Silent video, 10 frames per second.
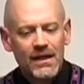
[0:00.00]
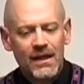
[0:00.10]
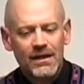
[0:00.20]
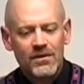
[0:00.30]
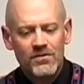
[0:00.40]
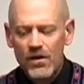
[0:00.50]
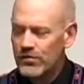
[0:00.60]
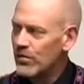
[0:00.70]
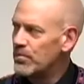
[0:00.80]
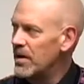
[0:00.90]
And there's all
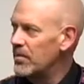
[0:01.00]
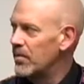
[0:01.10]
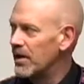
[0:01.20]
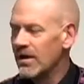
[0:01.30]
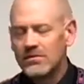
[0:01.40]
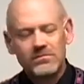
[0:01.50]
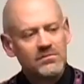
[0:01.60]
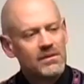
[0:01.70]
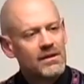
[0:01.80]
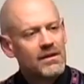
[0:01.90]
sorts of people here.
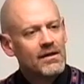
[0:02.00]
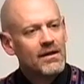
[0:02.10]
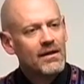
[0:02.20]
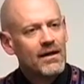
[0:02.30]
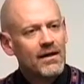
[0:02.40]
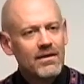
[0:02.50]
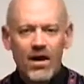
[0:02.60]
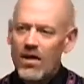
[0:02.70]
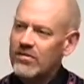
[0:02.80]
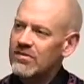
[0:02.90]
And then
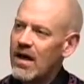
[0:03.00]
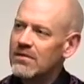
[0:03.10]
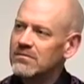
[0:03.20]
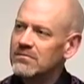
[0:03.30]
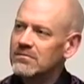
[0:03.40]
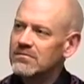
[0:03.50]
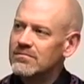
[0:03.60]
all of a sudden,